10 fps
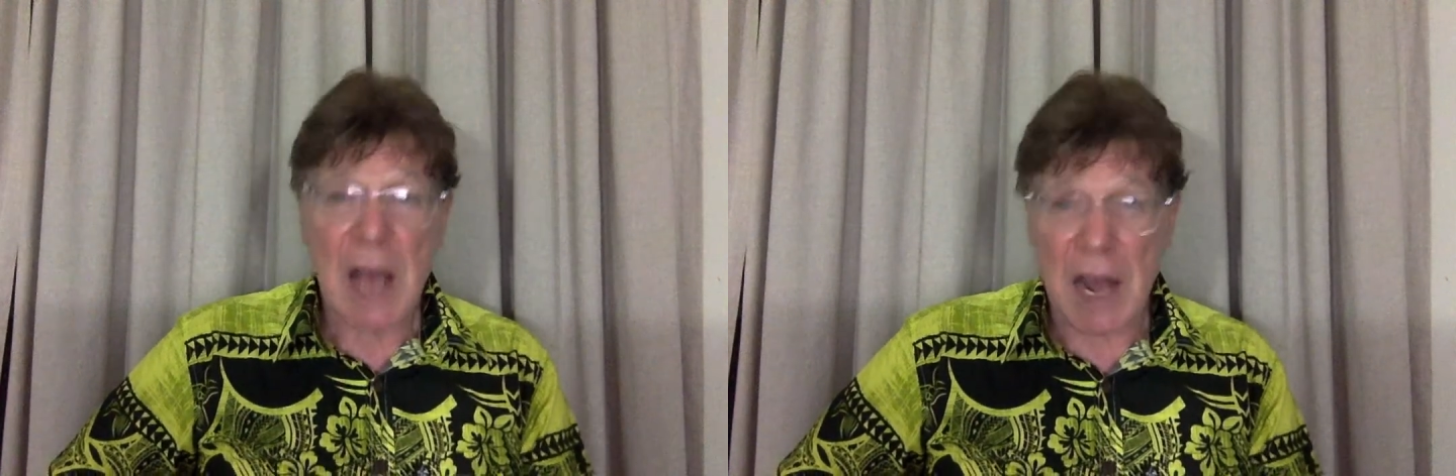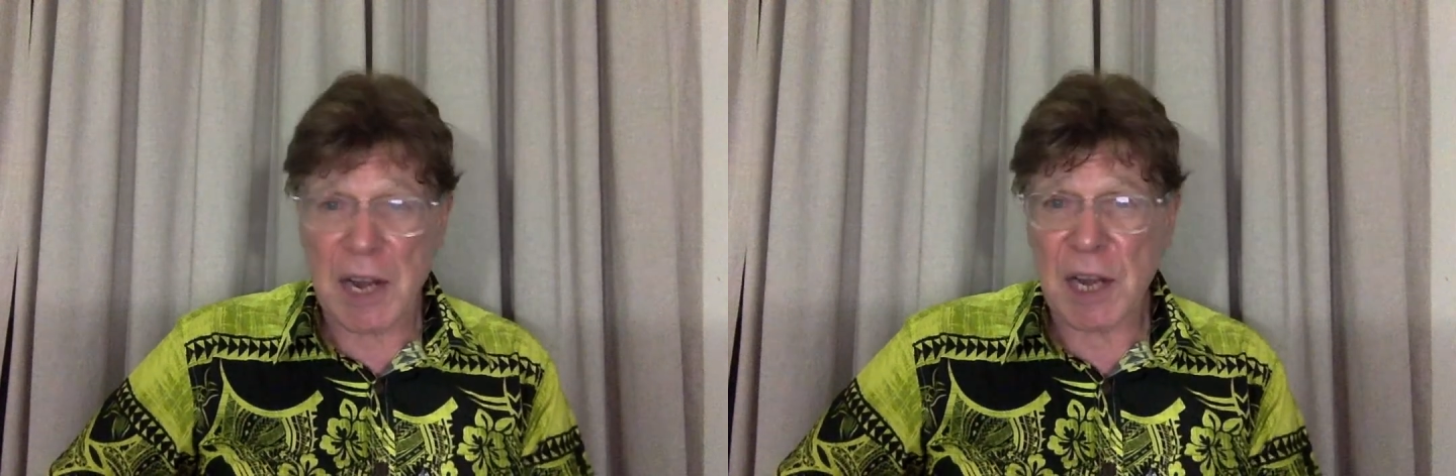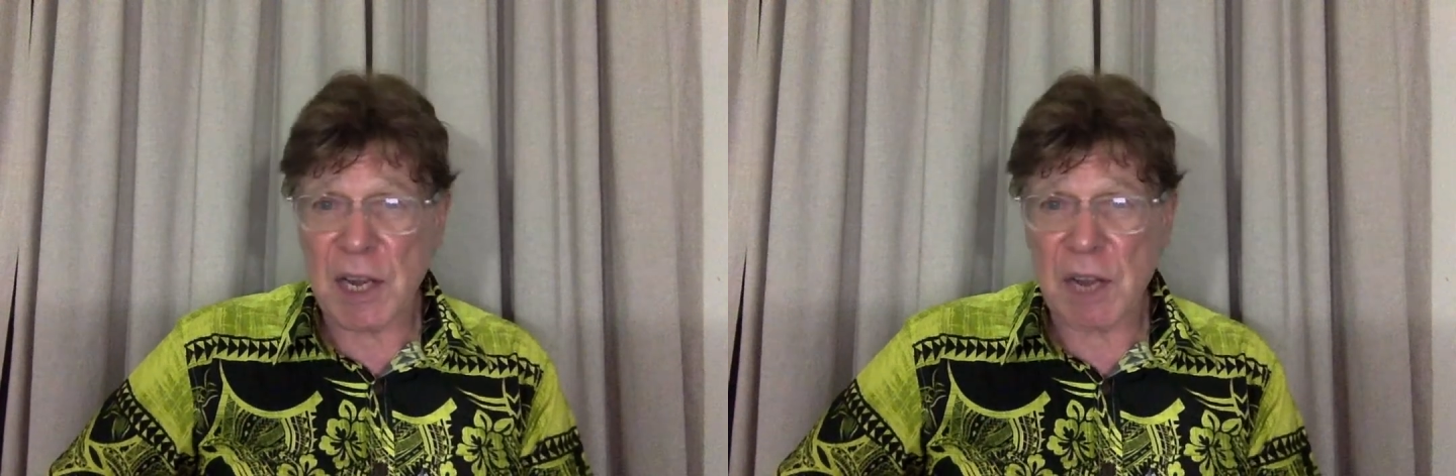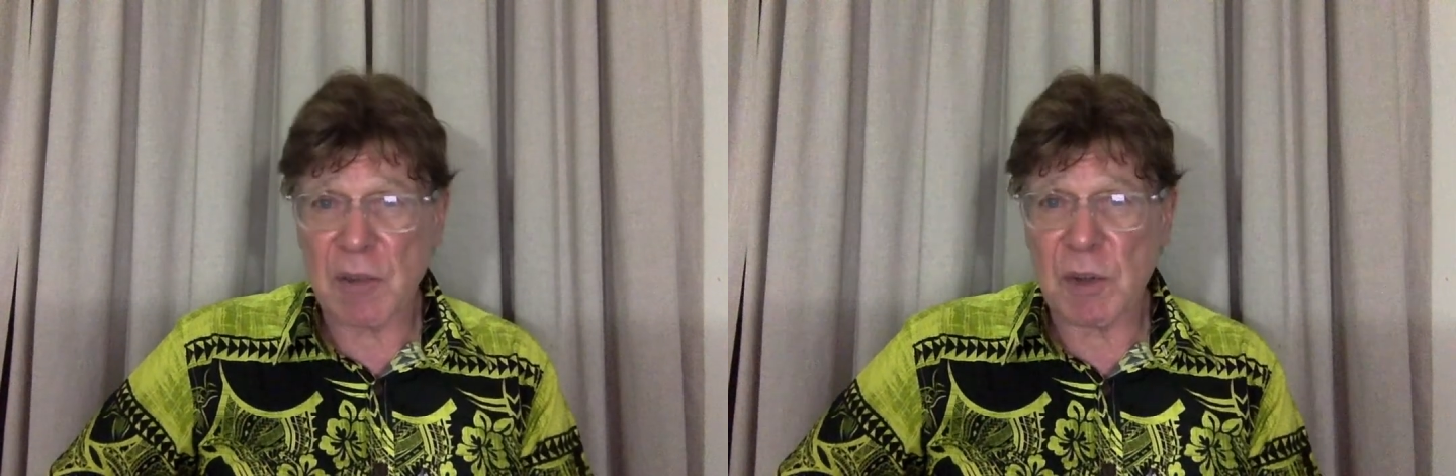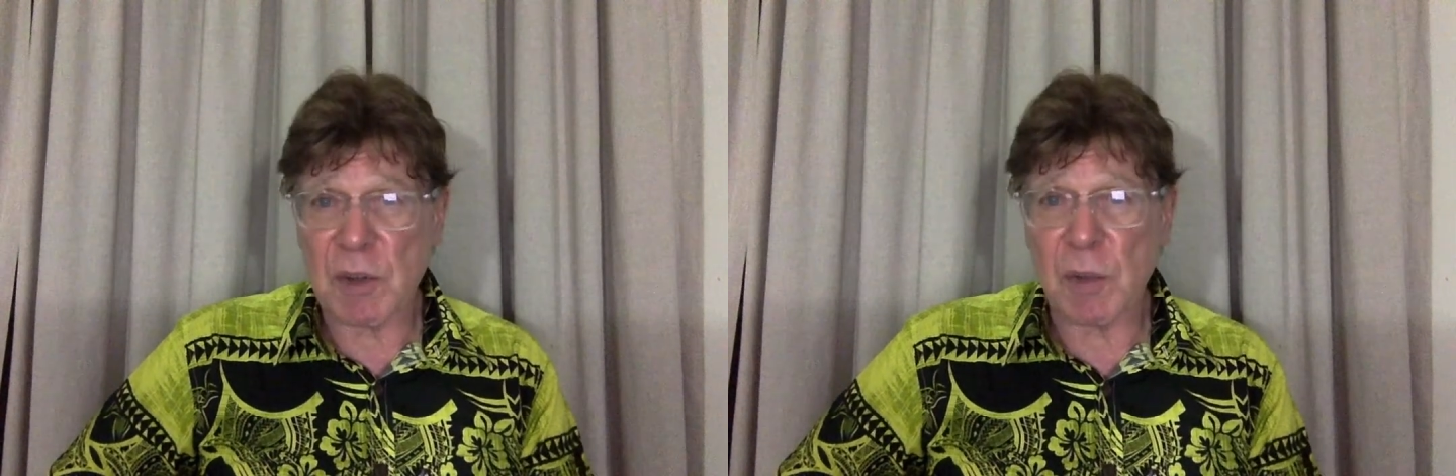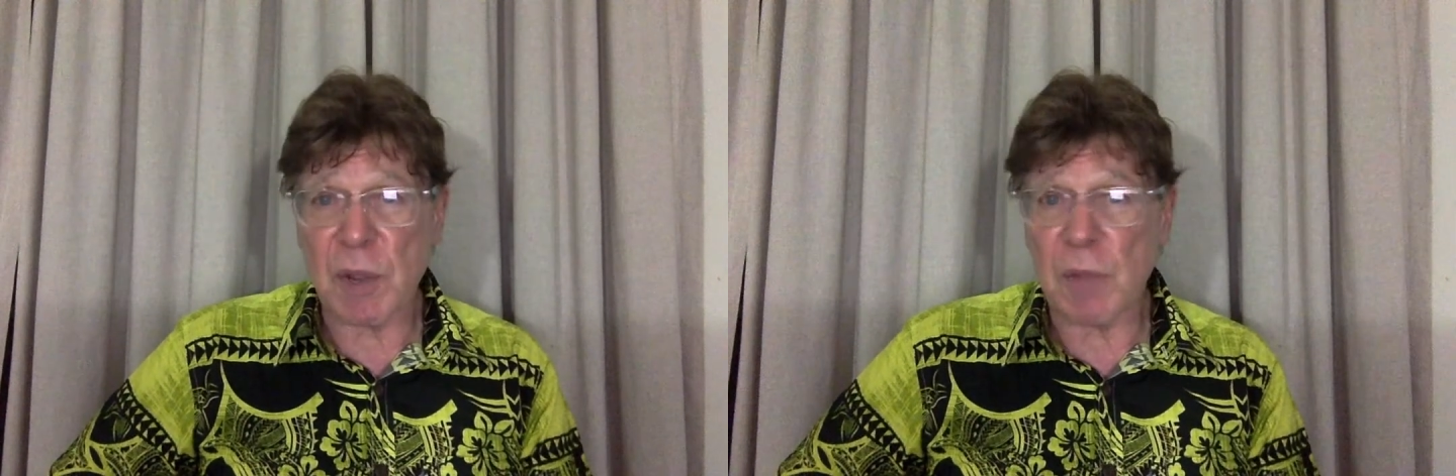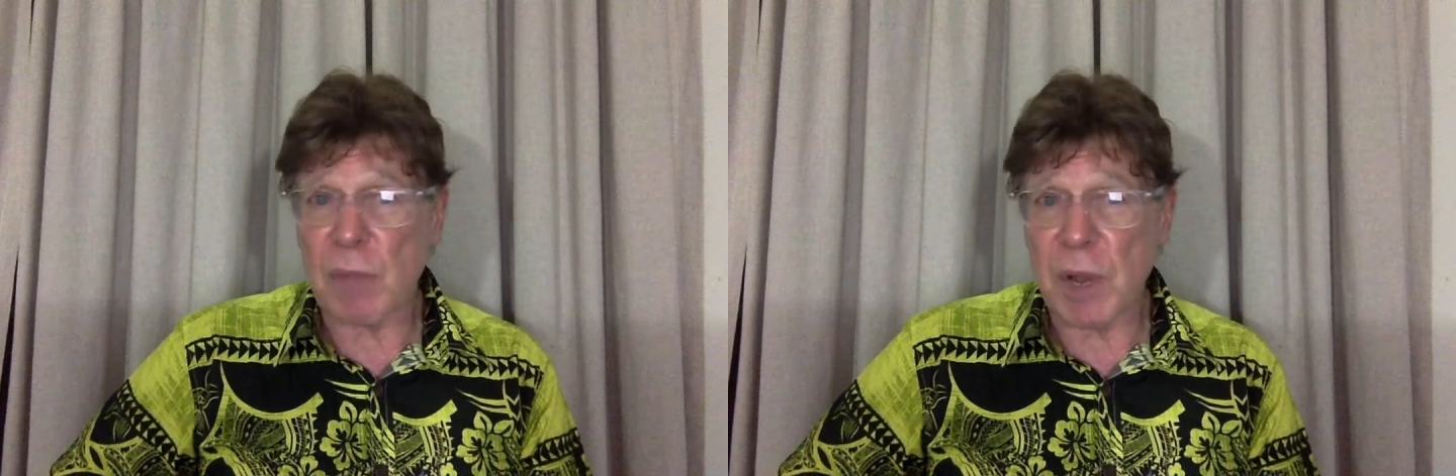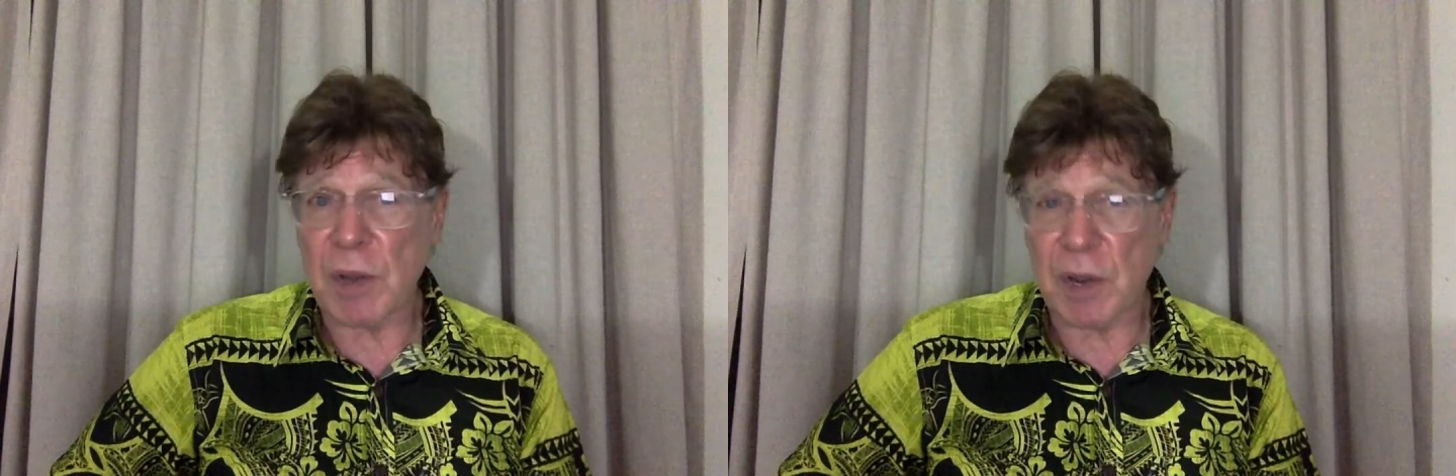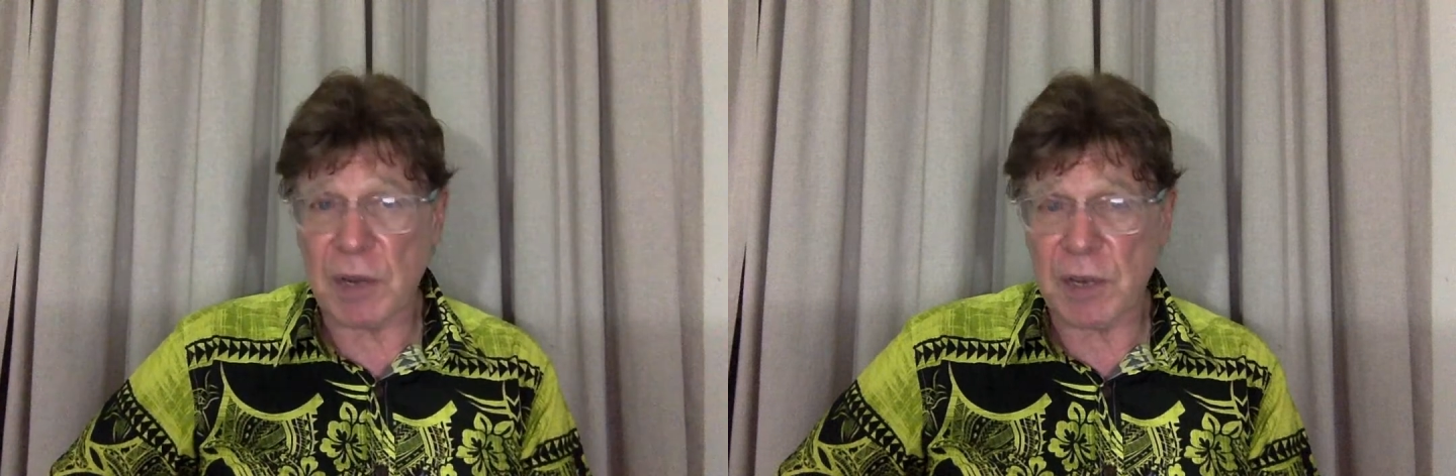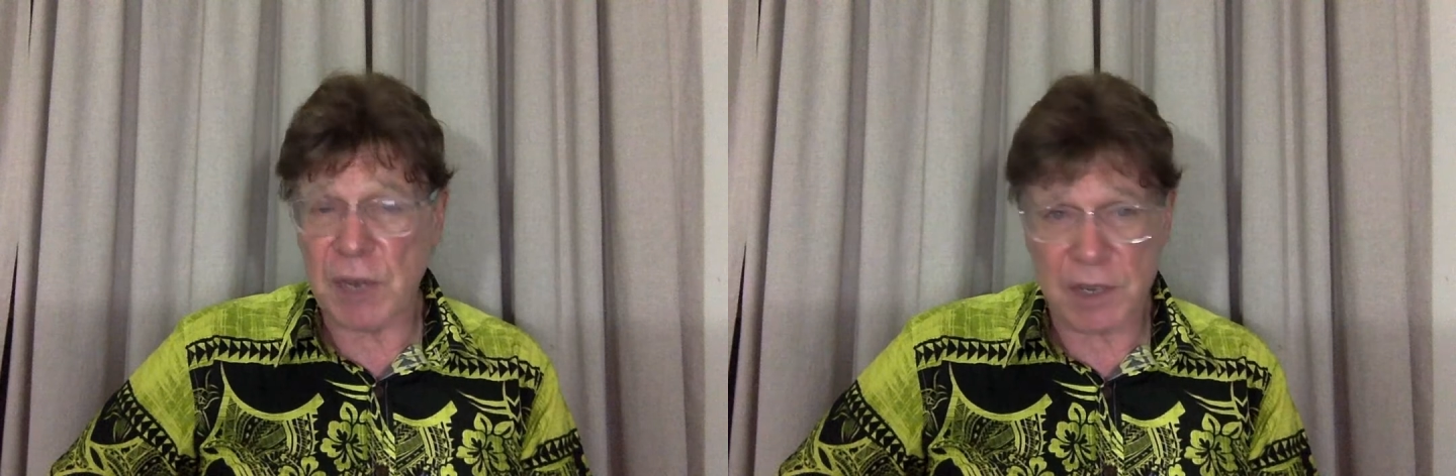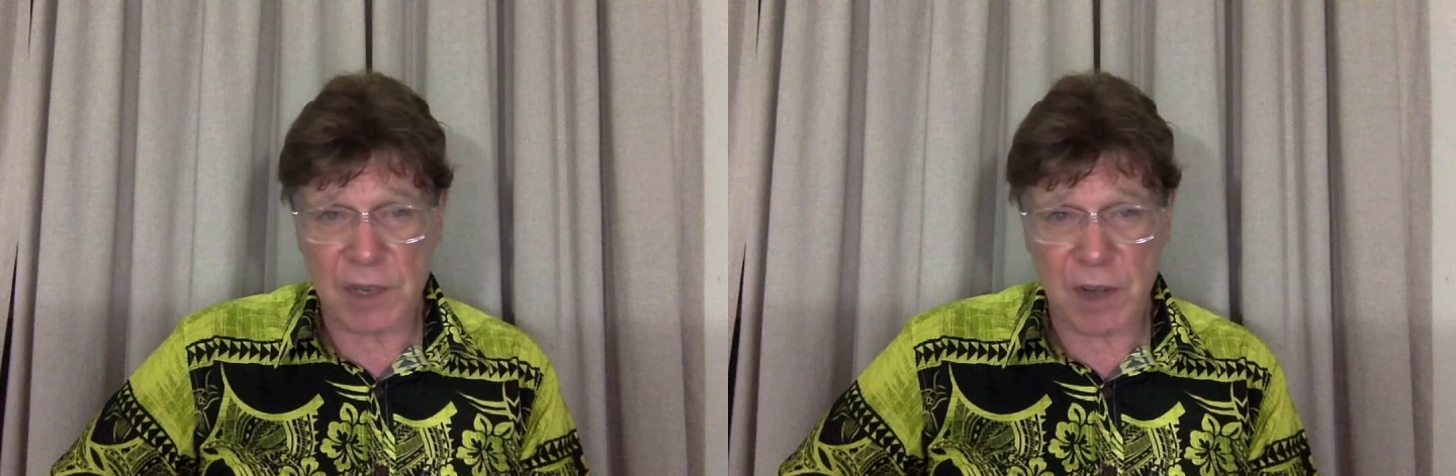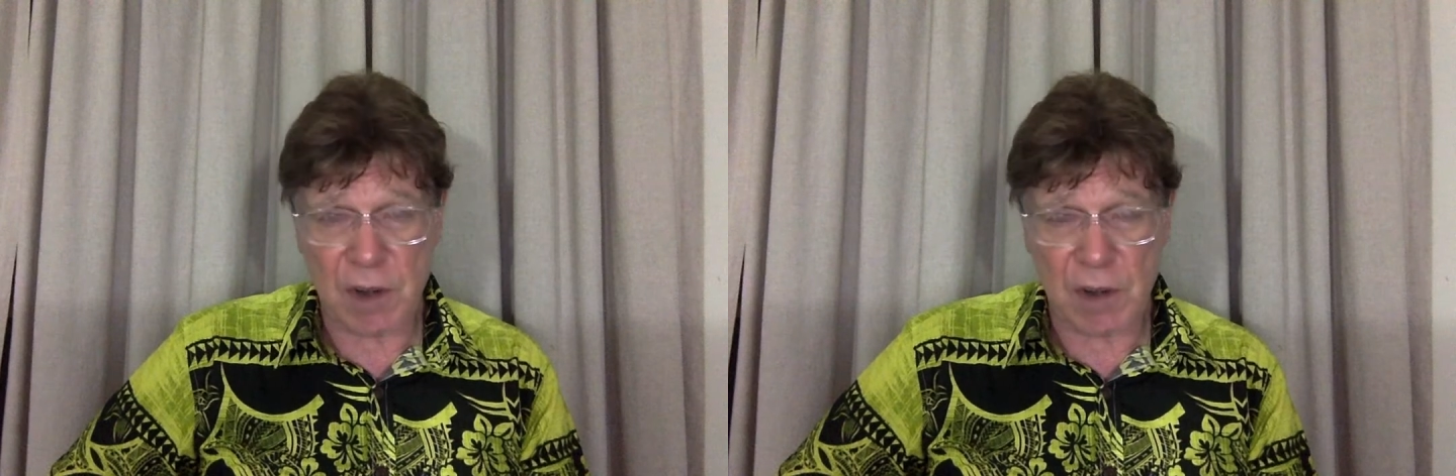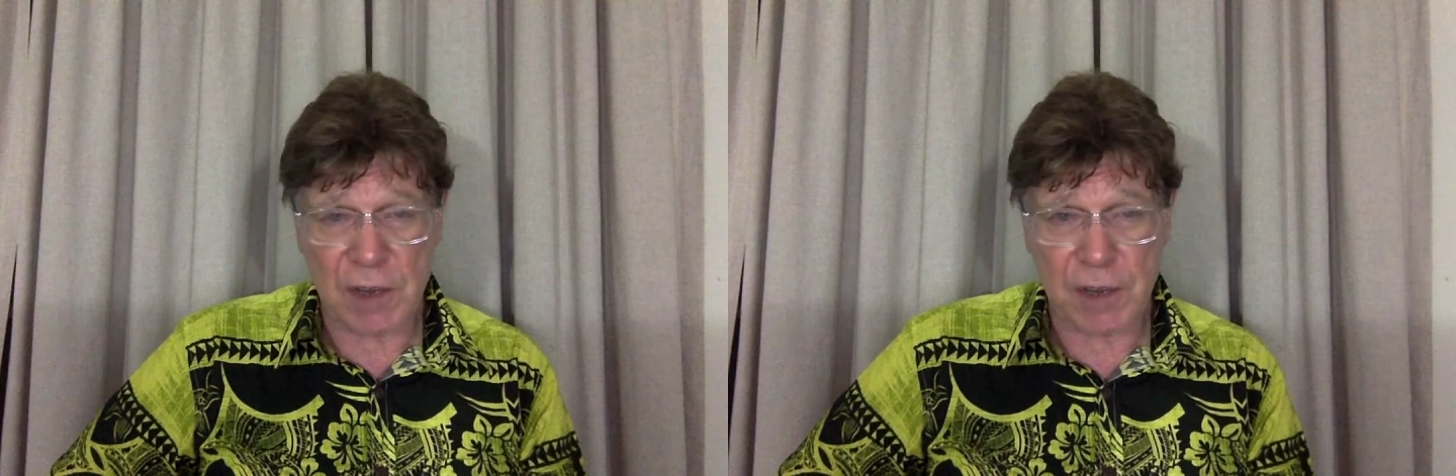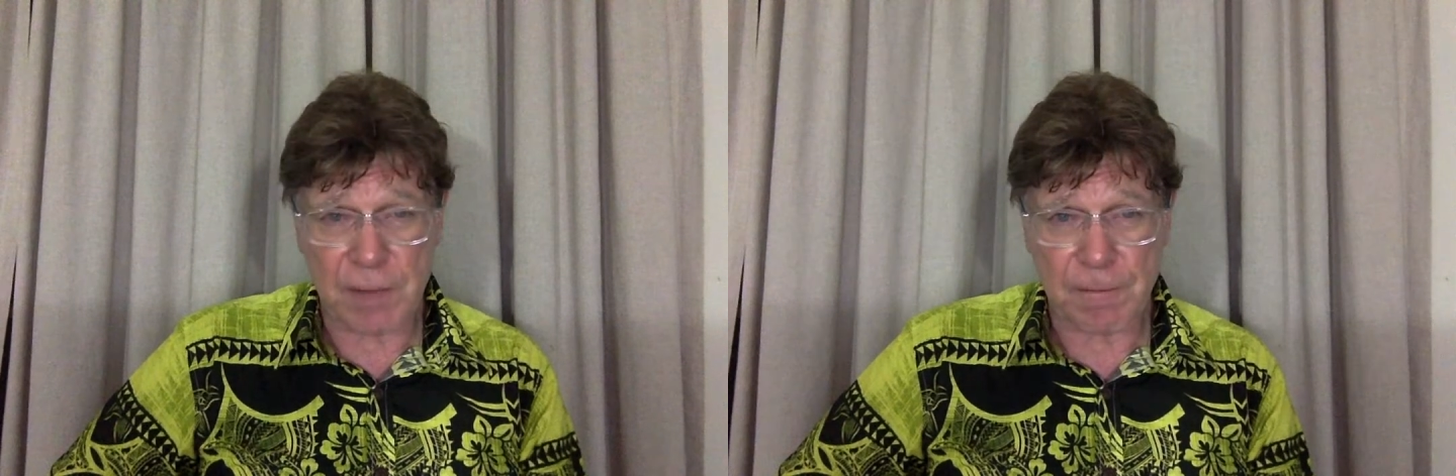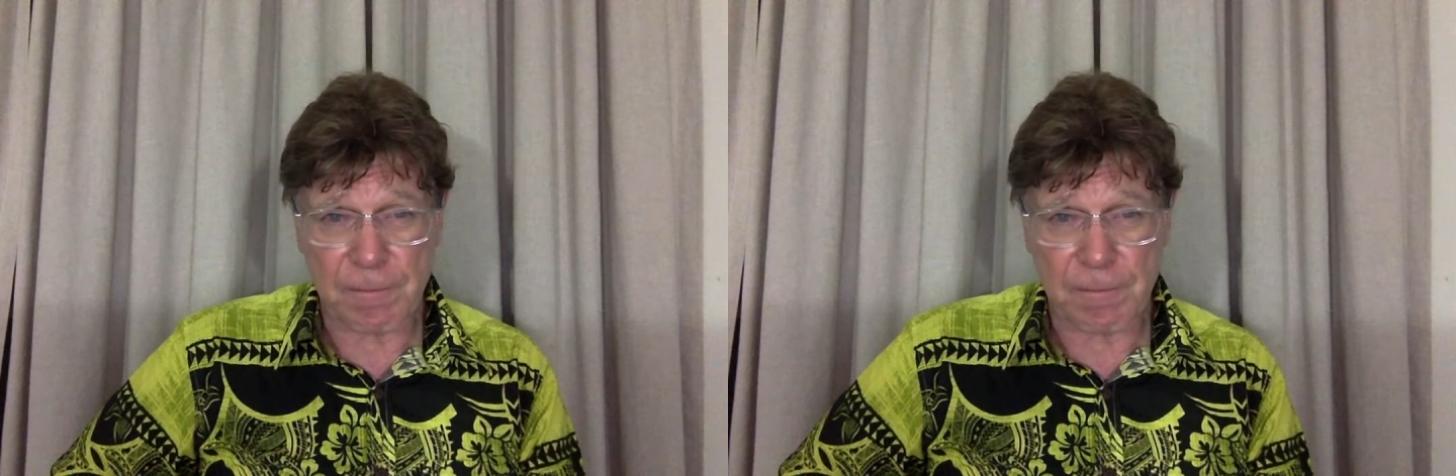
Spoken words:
and endeavor to be obedient to his direction.